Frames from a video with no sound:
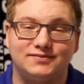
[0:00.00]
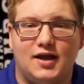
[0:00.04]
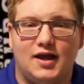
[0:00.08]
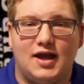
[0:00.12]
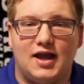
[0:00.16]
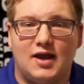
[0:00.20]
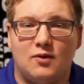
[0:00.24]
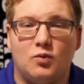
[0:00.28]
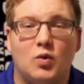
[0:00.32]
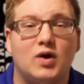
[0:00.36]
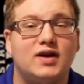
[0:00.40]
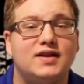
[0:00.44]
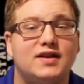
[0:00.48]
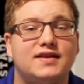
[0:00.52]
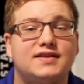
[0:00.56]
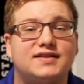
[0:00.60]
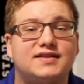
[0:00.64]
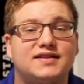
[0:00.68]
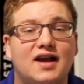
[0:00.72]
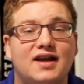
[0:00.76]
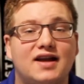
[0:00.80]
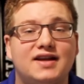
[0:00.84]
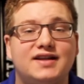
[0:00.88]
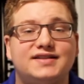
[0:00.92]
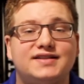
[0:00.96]
And one of the
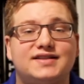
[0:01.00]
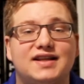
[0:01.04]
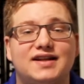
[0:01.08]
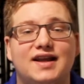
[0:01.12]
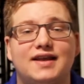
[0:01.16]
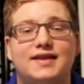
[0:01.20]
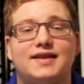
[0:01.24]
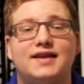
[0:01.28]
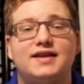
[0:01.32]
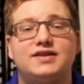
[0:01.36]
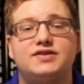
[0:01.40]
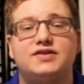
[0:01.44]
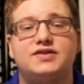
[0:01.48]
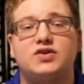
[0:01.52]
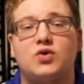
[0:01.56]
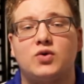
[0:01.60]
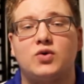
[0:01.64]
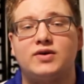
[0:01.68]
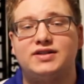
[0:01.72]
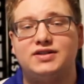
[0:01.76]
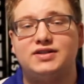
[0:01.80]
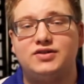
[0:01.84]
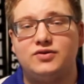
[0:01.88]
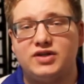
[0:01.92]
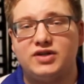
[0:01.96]
signings that I think is going
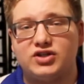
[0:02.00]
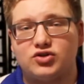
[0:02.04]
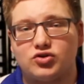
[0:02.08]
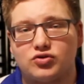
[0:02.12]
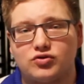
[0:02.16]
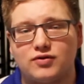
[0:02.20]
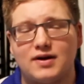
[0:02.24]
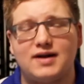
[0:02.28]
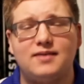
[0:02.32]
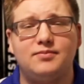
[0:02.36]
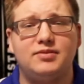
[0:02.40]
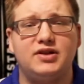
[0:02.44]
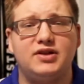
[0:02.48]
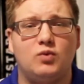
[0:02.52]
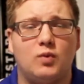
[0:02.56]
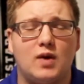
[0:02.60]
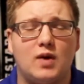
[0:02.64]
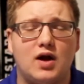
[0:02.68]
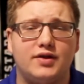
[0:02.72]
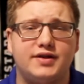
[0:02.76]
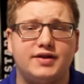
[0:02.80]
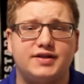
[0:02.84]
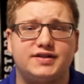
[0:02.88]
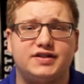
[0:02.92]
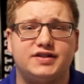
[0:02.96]
to do incredibly well
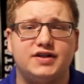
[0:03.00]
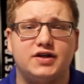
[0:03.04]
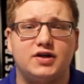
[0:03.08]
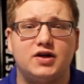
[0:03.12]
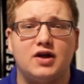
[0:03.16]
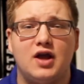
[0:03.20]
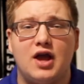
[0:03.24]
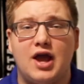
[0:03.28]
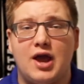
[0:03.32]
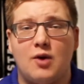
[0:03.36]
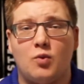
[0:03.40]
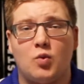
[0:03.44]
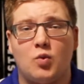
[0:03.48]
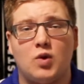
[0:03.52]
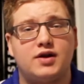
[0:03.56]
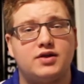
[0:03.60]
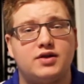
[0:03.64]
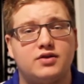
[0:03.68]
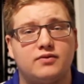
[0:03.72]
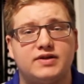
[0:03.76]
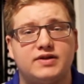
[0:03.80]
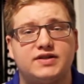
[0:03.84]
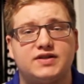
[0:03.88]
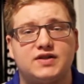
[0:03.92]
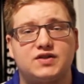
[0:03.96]
this year, and one of the
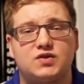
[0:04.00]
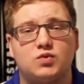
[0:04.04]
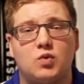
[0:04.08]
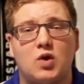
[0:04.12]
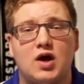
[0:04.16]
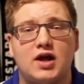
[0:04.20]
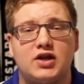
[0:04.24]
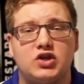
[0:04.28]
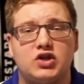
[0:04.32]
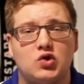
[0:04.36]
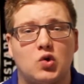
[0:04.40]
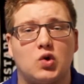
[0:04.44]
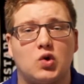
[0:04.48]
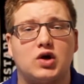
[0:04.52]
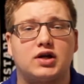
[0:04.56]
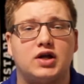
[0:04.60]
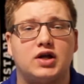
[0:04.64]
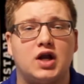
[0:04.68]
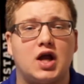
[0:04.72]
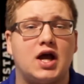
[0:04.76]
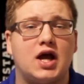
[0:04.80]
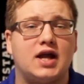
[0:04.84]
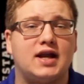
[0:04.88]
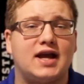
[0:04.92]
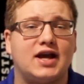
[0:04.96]
reasons why York
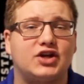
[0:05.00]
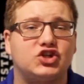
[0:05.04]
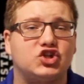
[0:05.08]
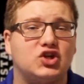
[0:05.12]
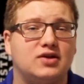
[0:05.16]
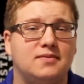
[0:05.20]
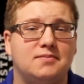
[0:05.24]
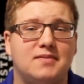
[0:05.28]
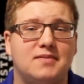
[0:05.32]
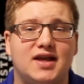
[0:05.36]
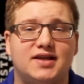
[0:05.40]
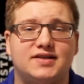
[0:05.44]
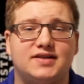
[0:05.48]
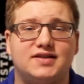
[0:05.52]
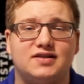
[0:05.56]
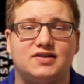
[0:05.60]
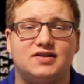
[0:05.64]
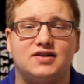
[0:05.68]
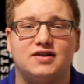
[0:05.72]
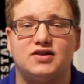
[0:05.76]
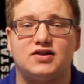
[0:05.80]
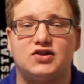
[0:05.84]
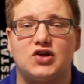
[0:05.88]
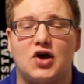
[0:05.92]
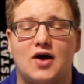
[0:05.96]
9 actually makes it to
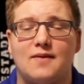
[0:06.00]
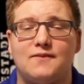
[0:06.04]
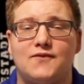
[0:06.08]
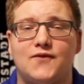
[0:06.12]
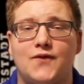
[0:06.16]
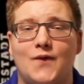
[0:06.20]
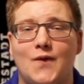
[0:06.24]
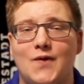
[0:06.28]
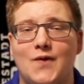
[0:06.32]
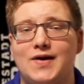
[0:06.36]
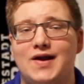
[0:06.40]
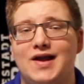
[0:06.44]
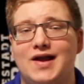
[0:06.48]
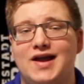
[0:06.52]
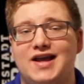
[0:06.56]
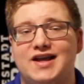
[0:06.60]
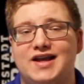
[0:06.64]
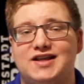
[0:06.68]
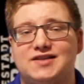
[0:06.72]
the top 4, is